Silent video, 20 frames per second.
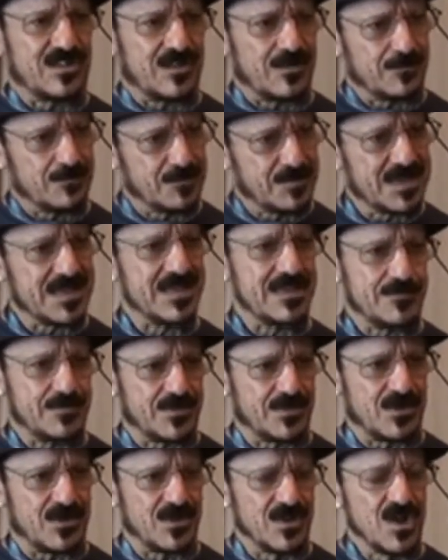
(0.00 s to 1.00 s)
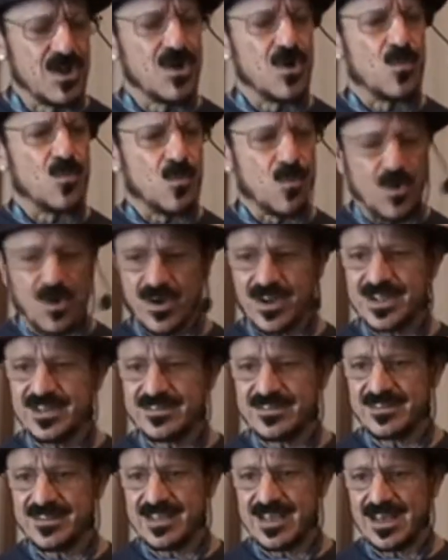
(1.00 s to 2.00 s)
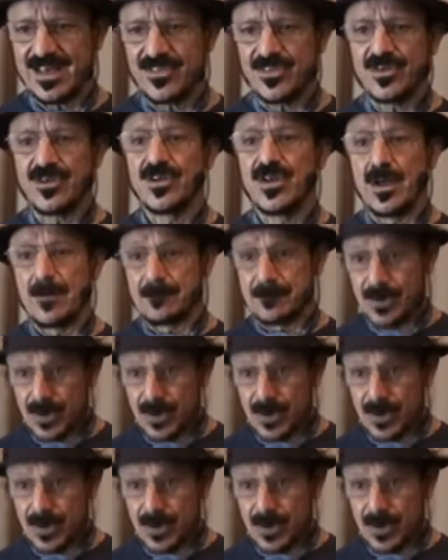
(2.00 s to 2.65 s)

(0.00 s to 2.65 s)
of people working together,